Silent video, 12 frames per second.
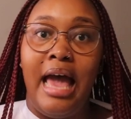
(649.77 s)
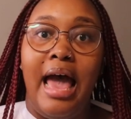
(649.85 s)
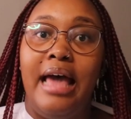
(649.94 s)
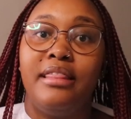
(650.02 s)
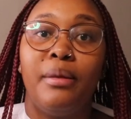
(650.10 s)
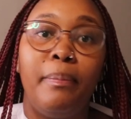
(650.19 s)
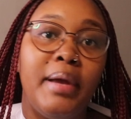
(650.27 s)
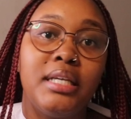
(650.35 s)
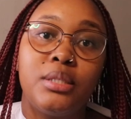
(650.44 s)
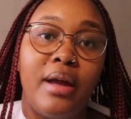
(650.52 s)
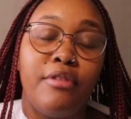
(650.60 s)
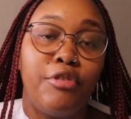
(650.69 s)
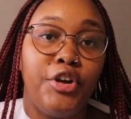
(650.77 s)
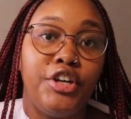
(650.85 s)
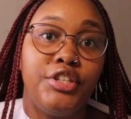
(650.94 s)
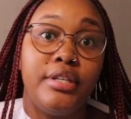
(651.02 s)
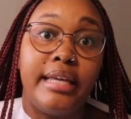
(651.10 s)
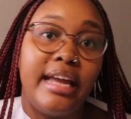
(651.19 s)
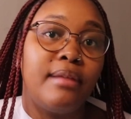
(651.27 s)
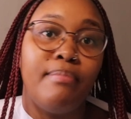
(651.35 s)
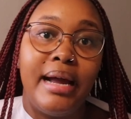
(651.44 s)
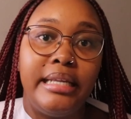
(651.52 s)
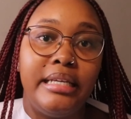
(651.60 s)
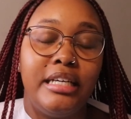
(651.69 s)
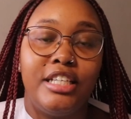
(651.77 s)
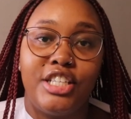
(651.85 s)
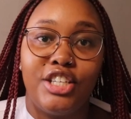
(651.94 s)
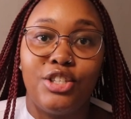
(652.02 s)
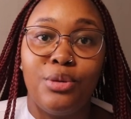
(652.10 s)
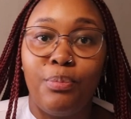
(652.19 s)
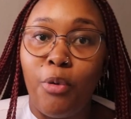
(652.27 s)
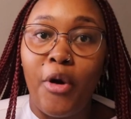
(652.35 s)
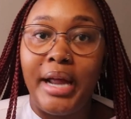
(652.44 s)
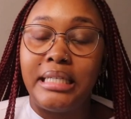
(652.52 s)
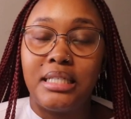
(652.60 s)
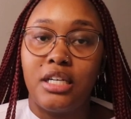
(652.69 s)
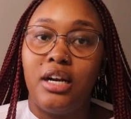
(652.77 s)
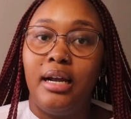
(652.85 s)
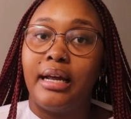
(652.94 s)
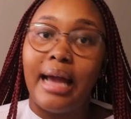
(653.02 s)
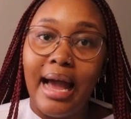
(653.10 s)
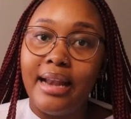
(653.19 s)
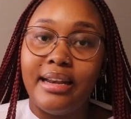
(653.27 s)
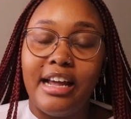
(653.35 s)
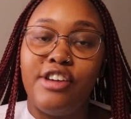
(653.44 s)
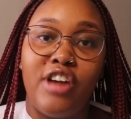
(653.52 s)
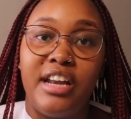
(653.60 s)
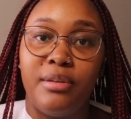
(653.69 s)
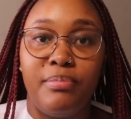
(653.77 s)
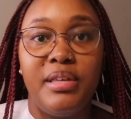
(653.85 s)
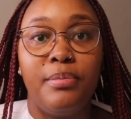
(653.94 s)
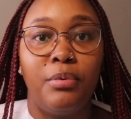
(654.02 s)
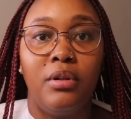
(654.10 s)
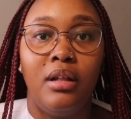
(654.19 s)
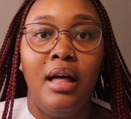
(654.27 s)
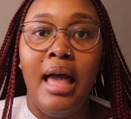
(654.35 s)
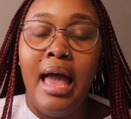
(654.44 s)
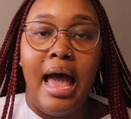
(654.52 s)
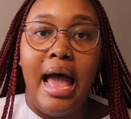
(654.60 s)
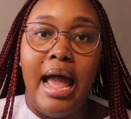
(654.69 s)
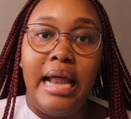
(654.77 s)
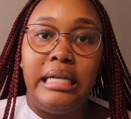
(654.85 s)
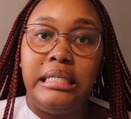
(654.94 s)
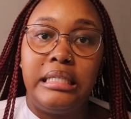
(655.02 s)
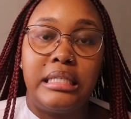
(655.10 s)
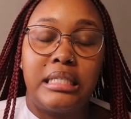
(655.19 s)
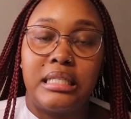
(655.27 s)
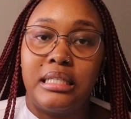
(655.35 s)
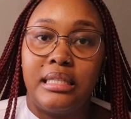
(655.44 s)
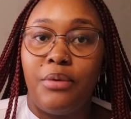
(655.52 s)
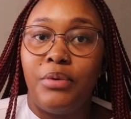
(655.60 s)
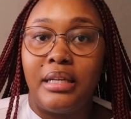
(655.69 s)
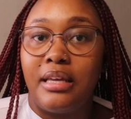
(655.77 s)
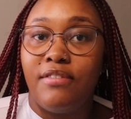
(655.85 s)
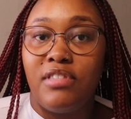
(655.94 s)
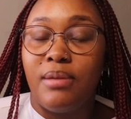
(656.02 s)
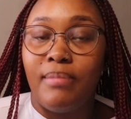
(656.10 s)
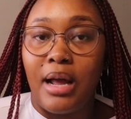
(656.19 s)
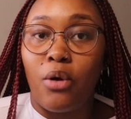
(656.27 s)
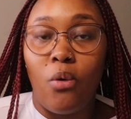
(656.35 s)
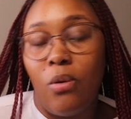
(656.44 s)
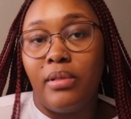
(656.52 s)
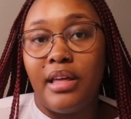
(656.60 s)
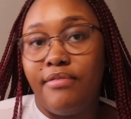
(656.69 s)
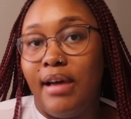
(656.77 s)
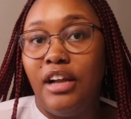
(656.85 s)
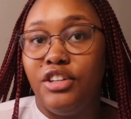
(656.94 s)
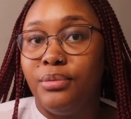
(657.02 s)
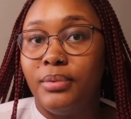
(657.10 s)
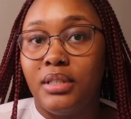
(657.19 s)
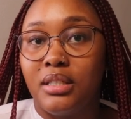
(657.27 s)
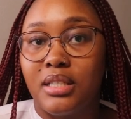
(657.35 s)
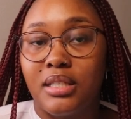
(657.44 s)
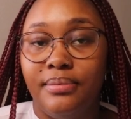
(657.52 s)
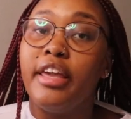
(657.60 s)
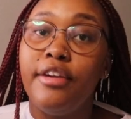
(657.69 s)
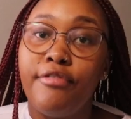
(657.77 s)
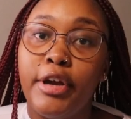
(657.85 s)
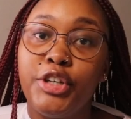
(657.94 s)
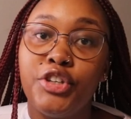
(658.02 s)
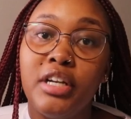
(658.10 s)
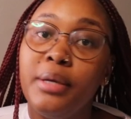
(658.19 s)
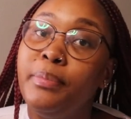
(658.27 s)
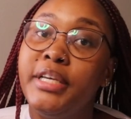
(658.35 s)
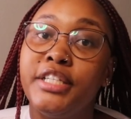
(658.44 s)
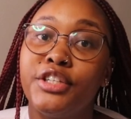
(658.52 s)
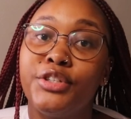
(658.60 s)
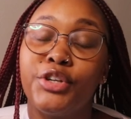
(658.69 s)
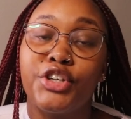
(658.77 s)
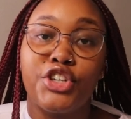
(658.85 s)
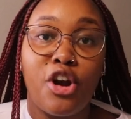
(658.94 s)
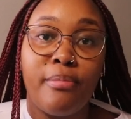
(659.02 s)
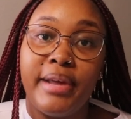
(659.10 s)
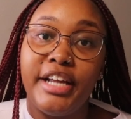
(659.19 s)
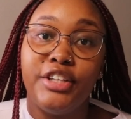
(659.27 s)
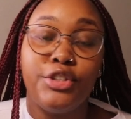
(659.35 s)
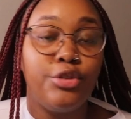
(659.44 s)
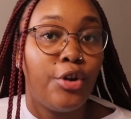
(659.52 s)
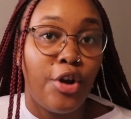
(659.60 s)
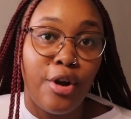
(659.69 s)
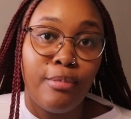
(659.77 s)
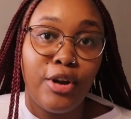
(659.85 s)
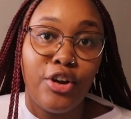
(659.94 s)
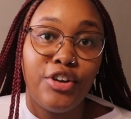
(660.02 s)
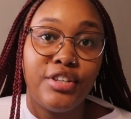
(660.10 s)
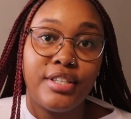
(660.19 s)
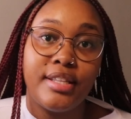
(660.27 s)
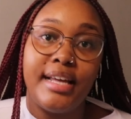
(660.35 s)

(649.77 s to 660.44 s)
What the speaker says: And the best way for her to get money is just to point a gun at random people and they would give them like all their valuables. Eventually, Pieter took Charmaine to Ermelo so